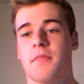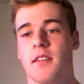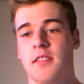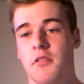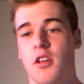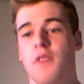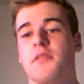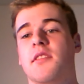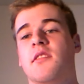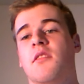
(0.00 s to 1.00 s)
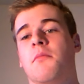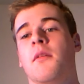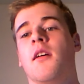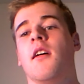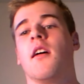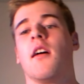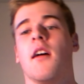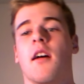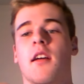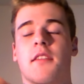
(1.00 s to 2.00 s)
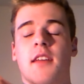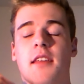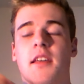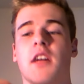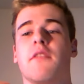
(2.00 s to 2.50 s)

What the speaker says: central nervous system. You need to think of